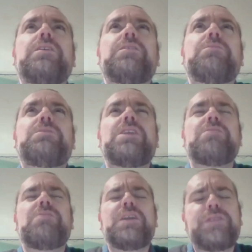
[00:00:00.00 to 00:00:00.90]
we didn't
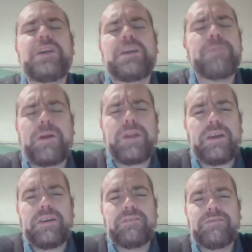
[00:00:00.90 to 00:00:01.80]
really think about
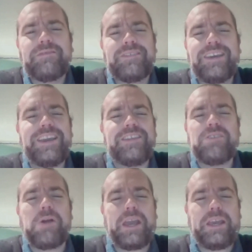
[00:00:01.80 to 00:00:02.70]
it
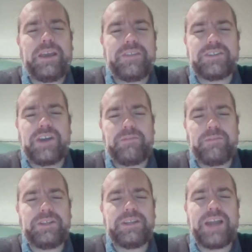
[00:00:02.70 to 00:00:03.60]
either way at the time.
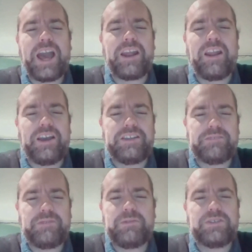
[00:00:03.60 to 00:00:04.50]
We didn't analyze it.
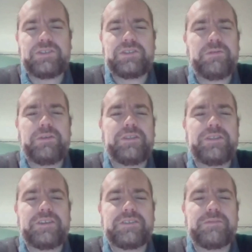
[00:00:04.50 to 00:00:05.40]
We were just doing
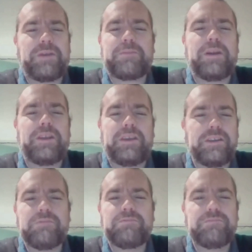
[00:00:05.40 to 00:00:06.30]
things to make money,
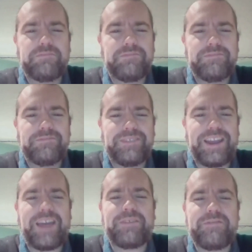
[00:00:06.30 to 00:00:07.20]
and
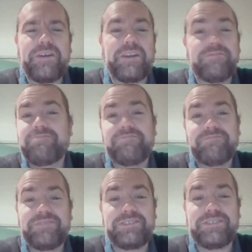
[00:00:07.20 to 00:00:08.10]
having fun.
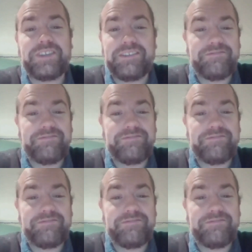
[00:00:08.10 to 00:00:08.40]
This is it.